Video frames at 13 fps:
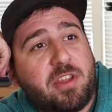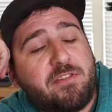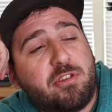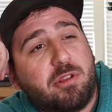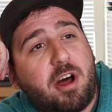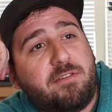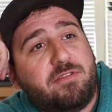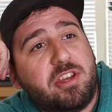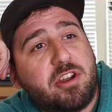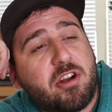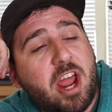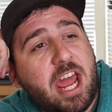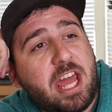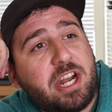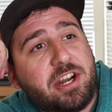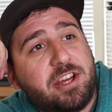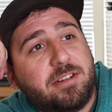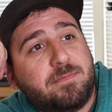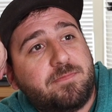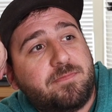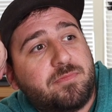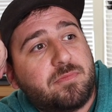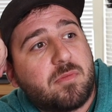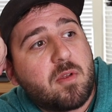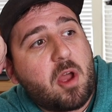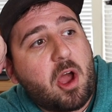If you loved it or hated it,
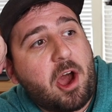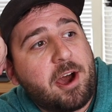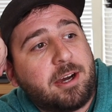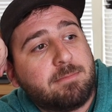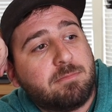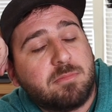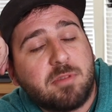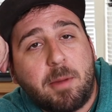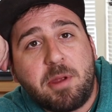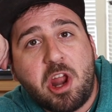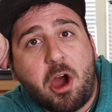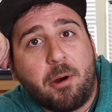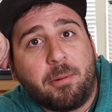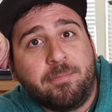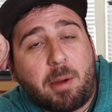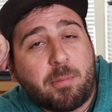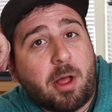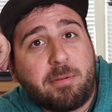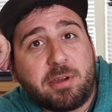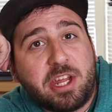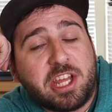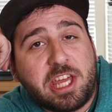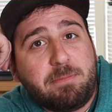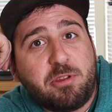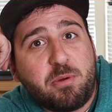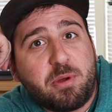let me know. I'm probably going to
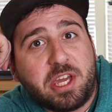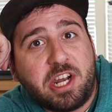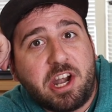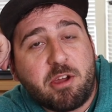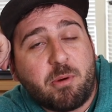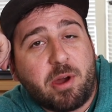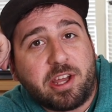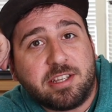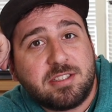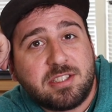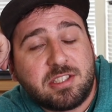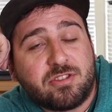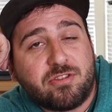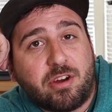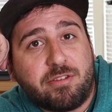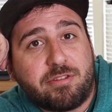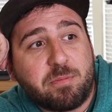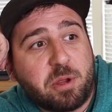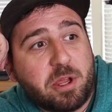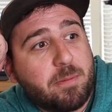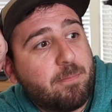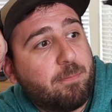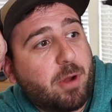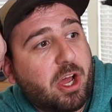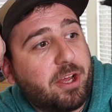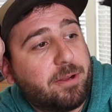keep doing it anyway, because this is fun for me.
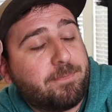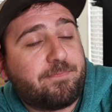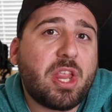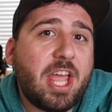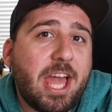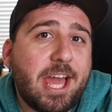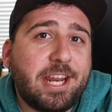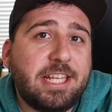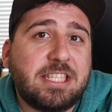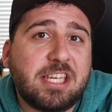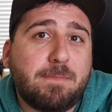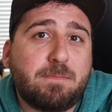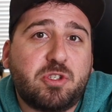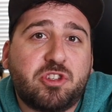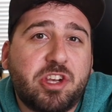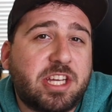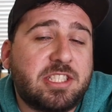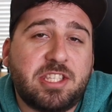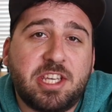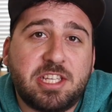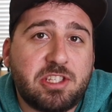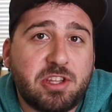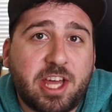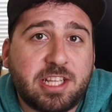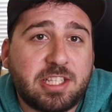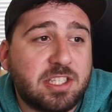But any tips, tricks, things you
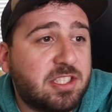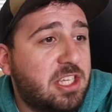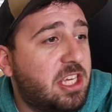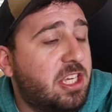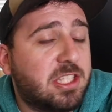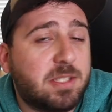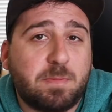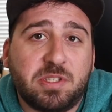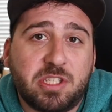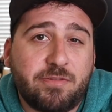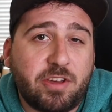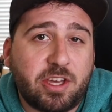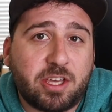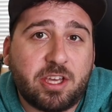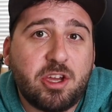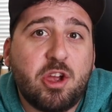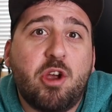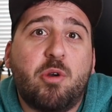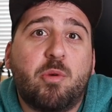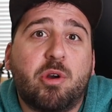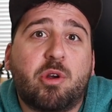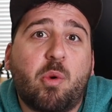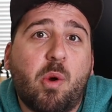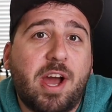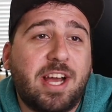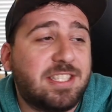like to see, specific
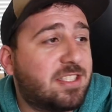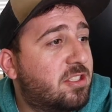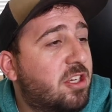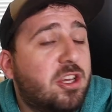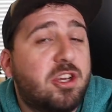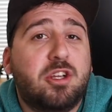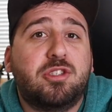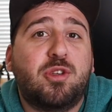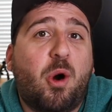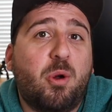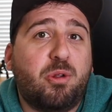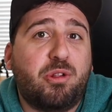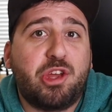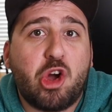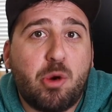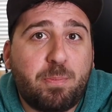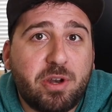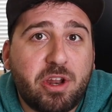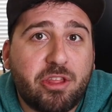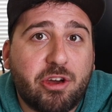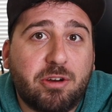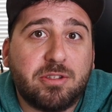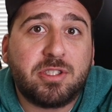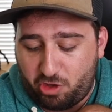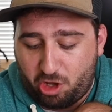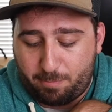requests, totally open to
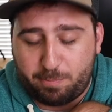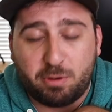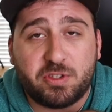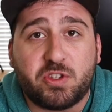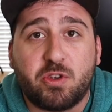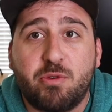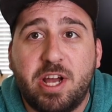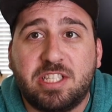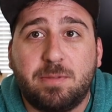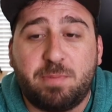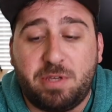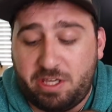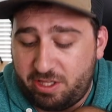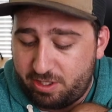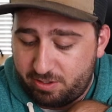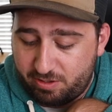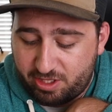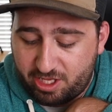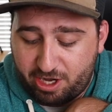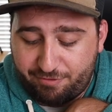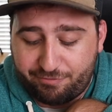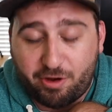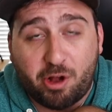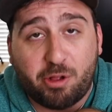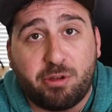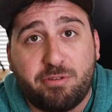those. I'll post the recipe that I
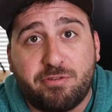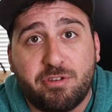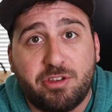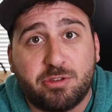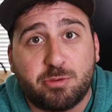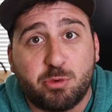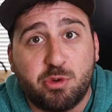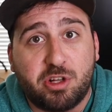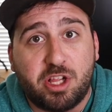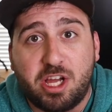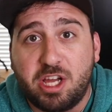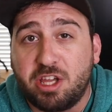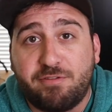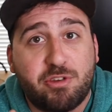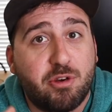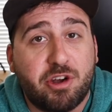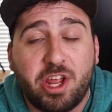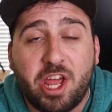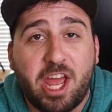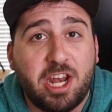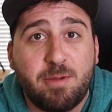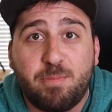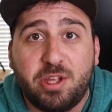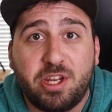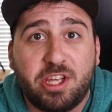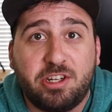followed for this rugelach if you're any
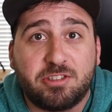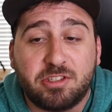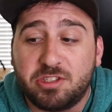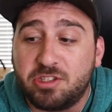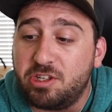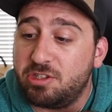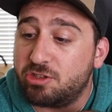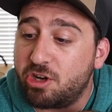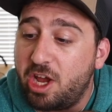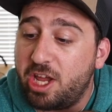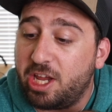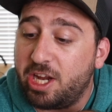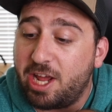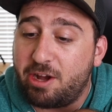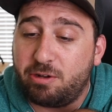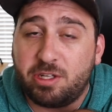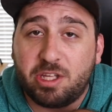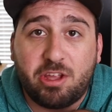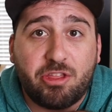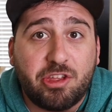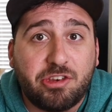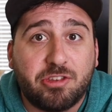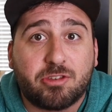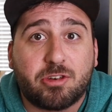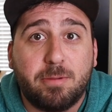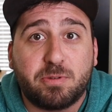bit interested in trying it out in the
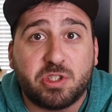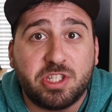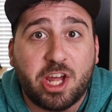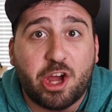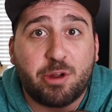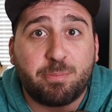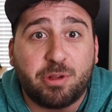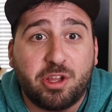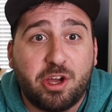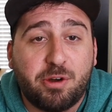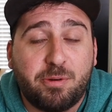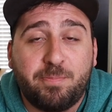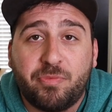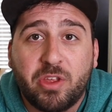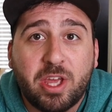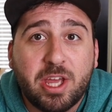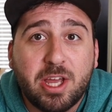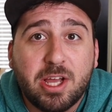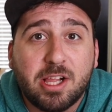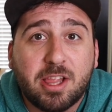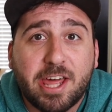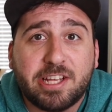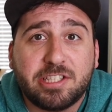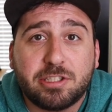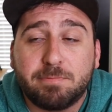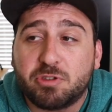description down below. Like,
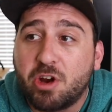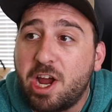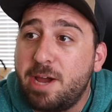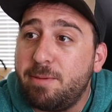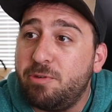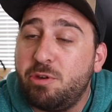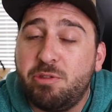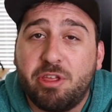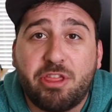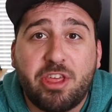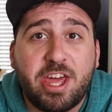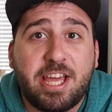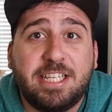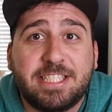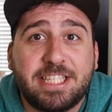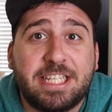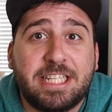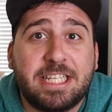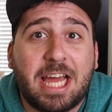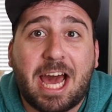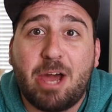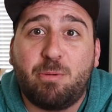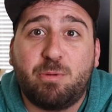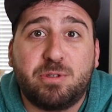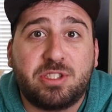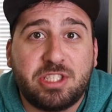subscribe, do the things, and I
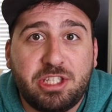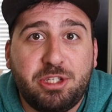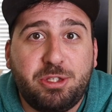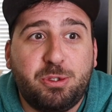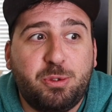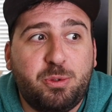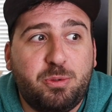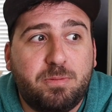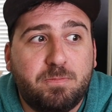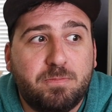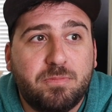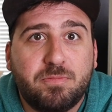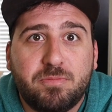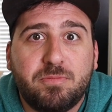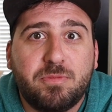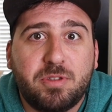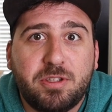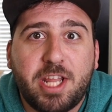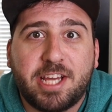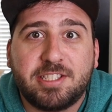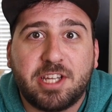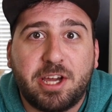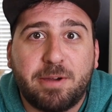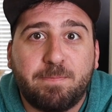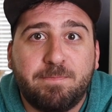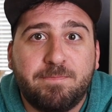will see you next time.